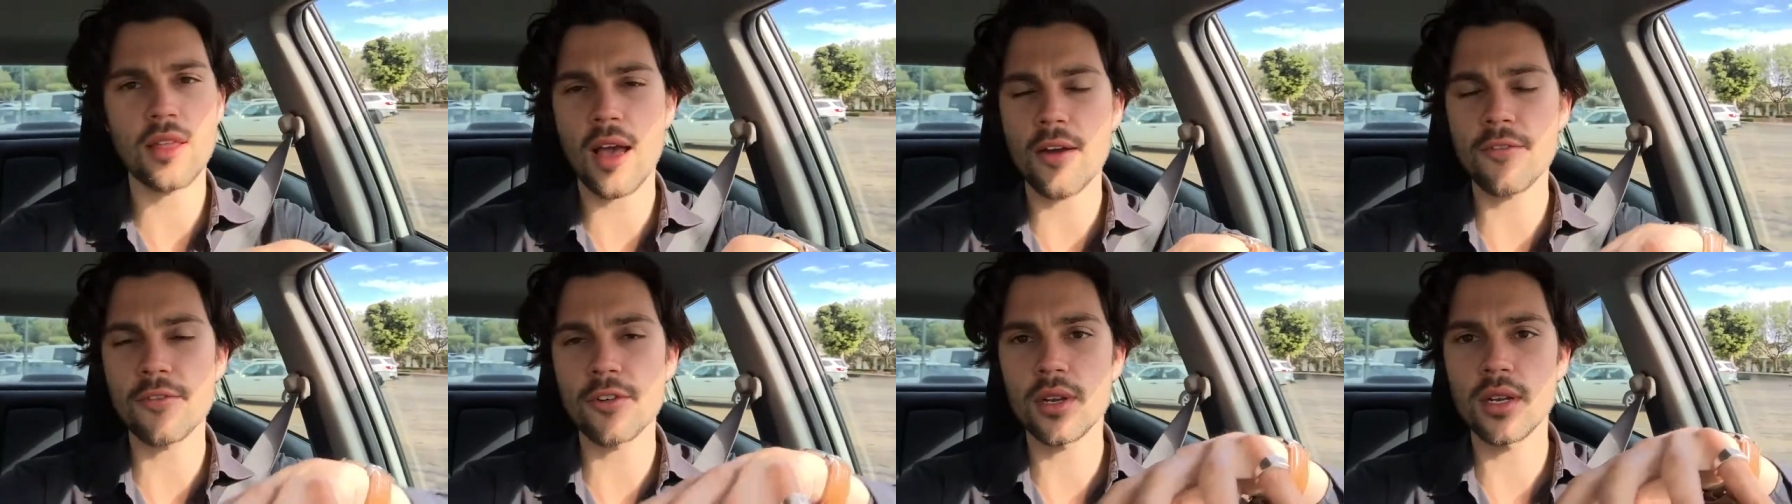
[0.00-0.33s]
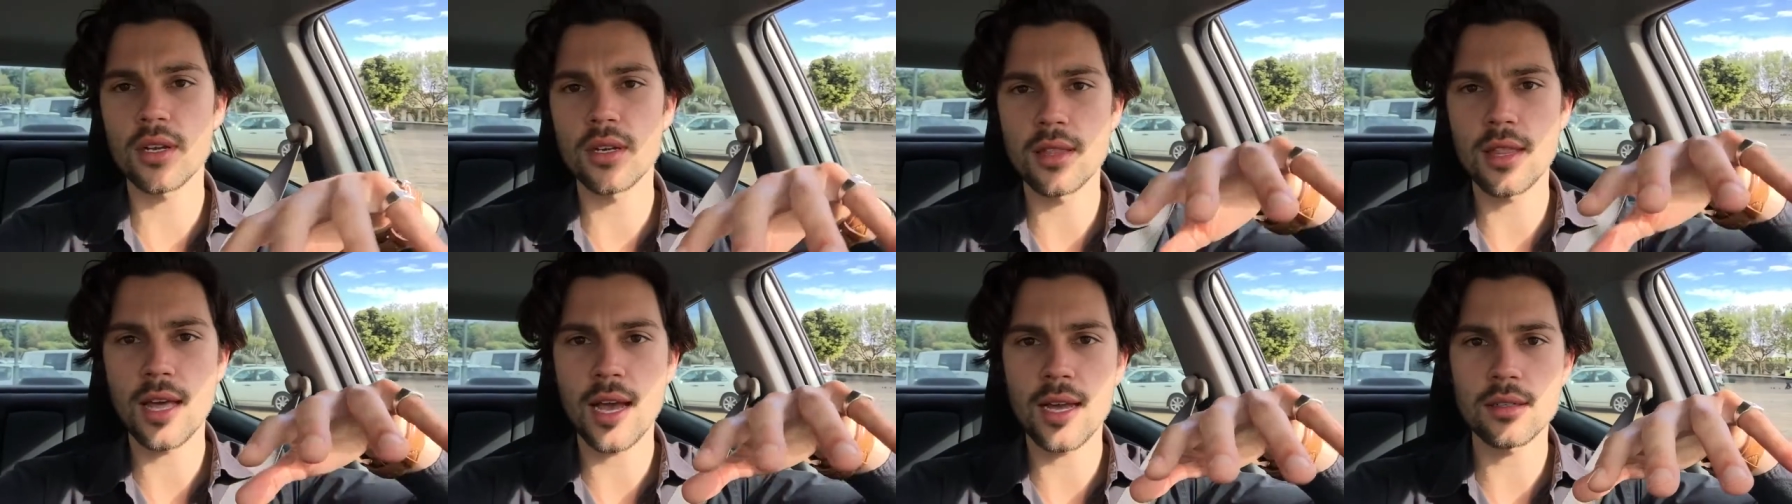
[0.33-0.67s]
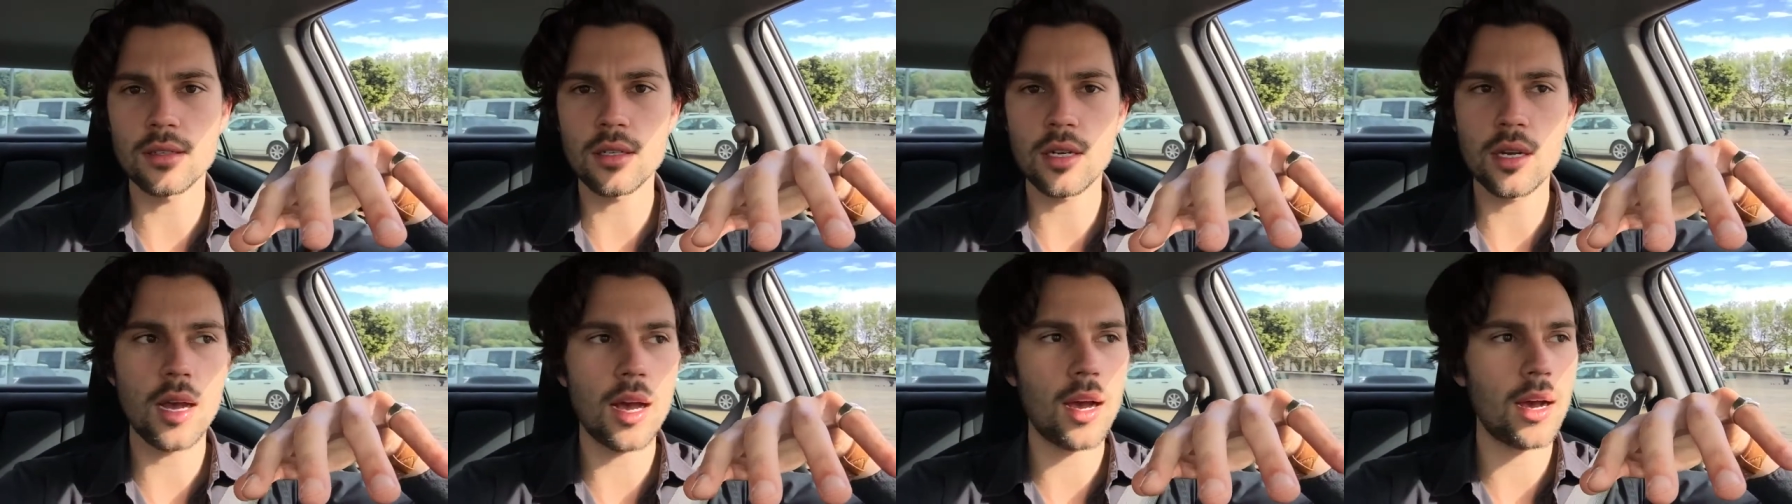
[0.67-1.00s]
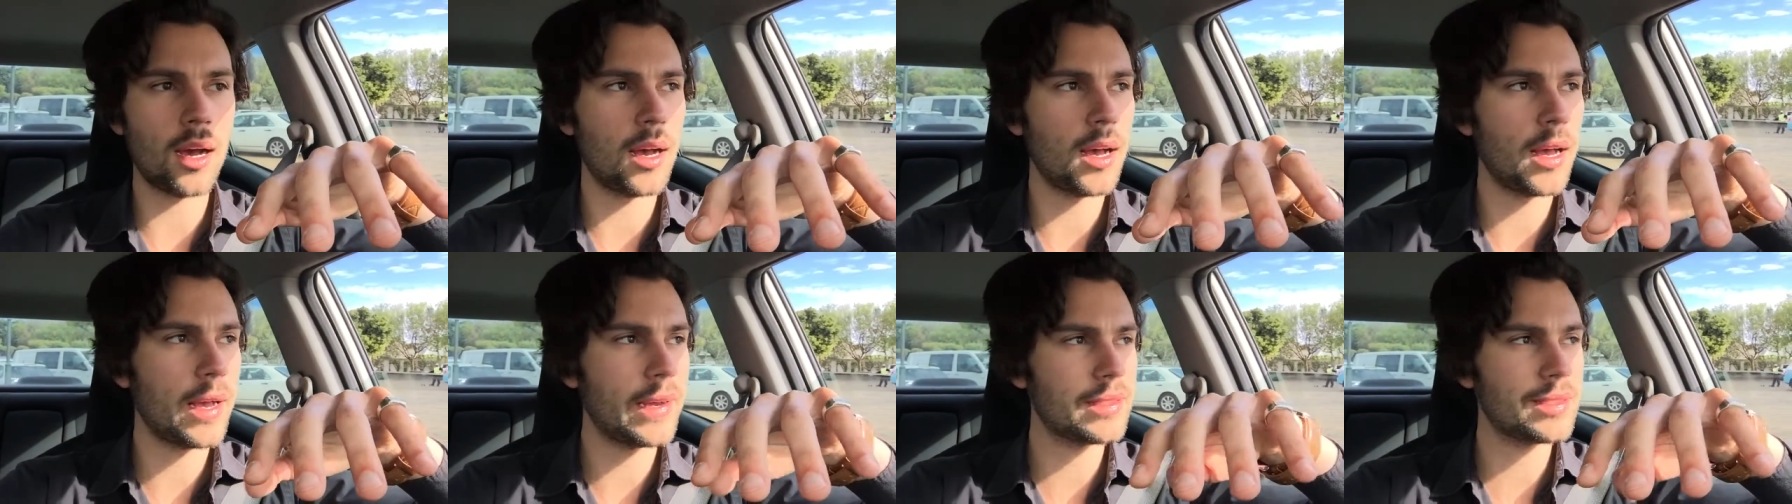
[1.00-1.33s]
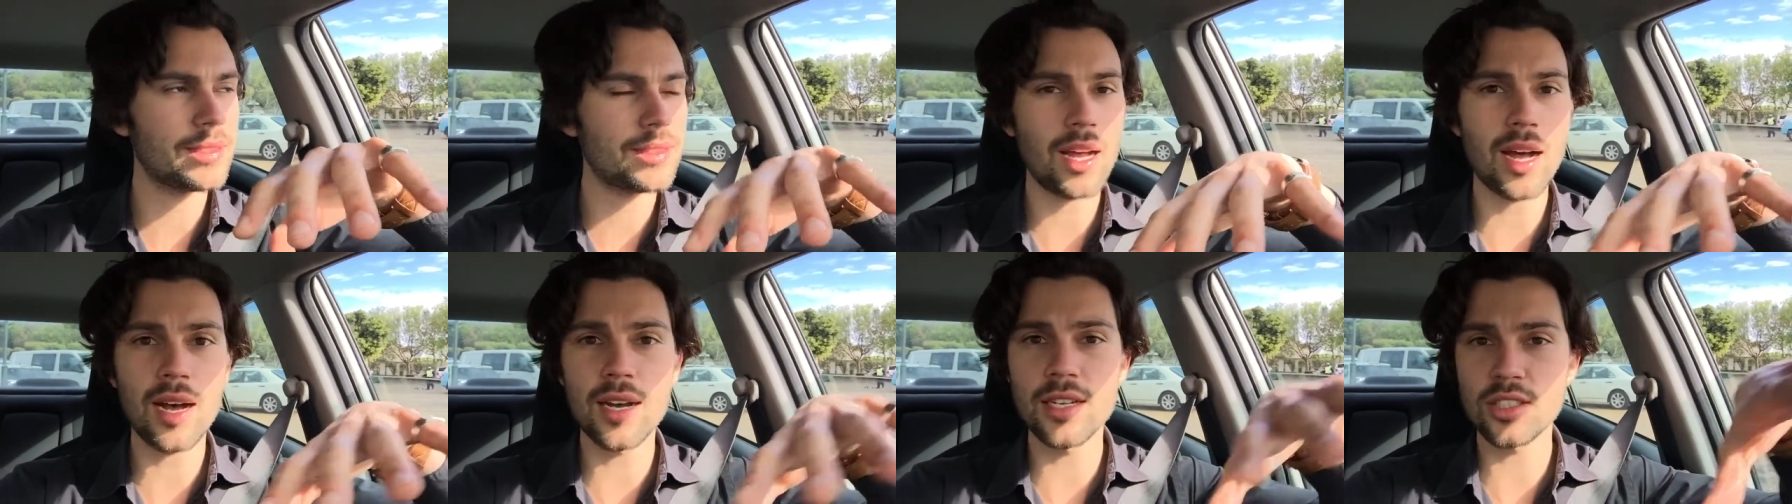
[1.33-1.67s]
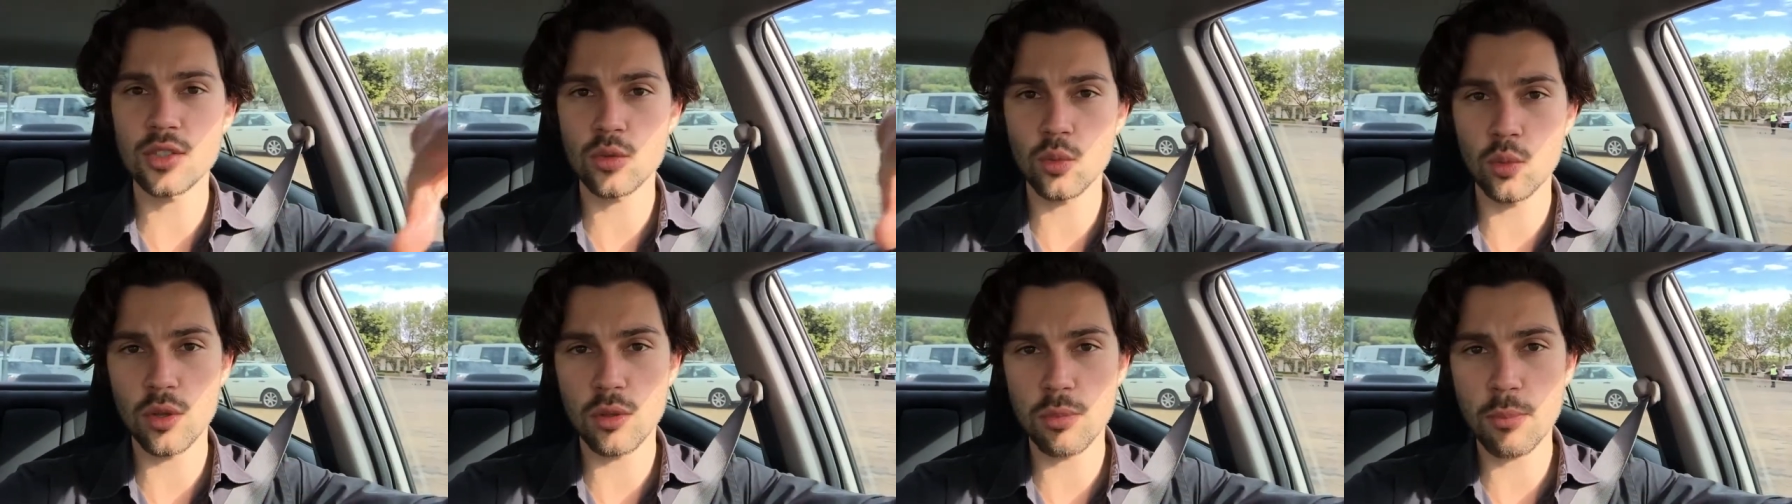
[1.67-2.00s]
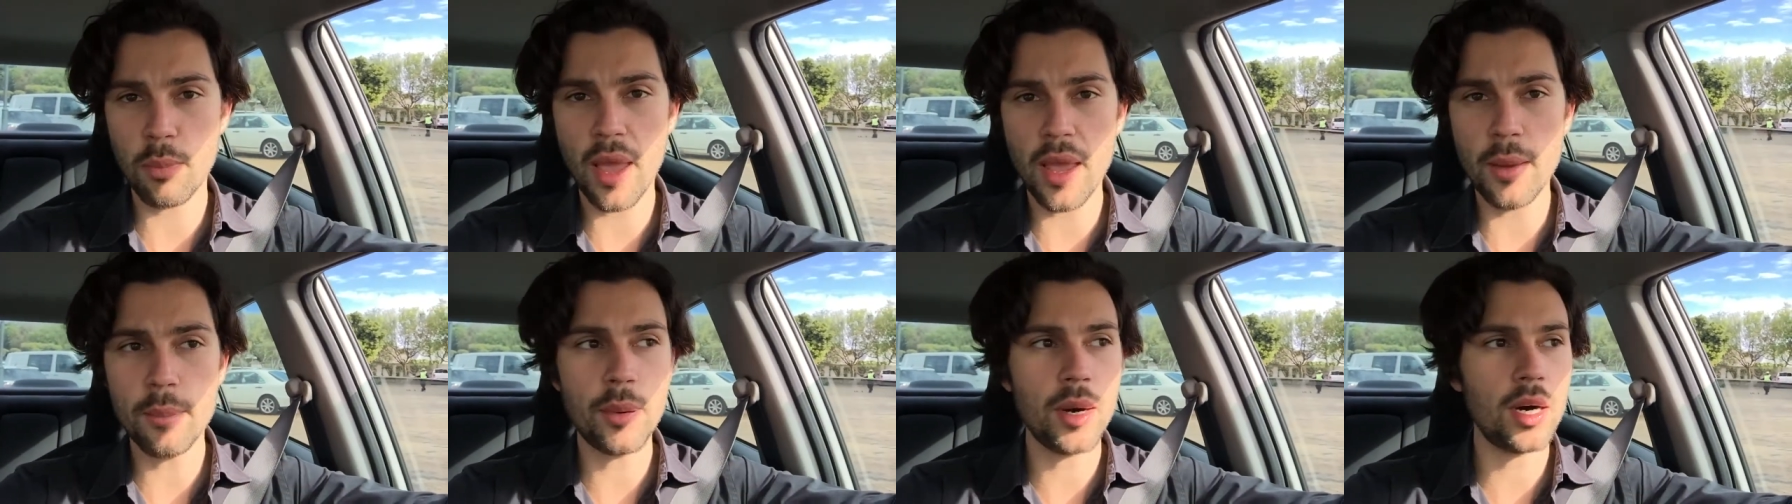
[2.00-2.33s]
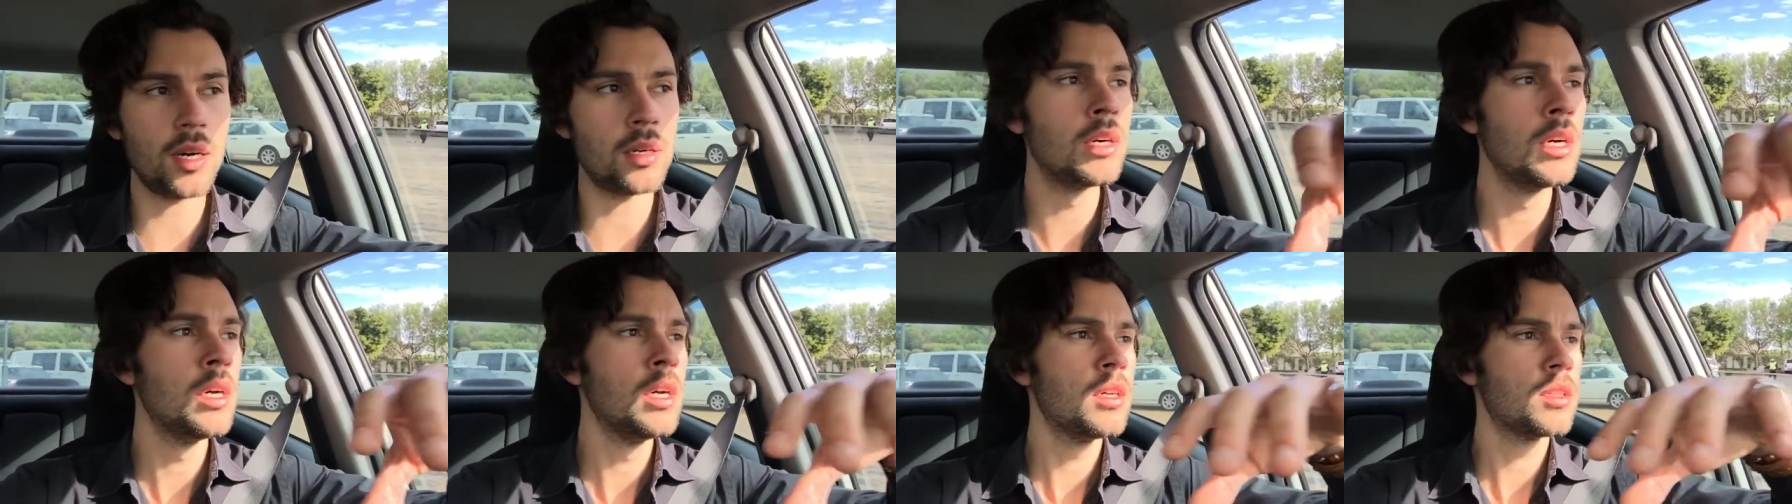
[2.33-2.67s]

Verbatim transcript: Africa that uh, has ties with PayPal,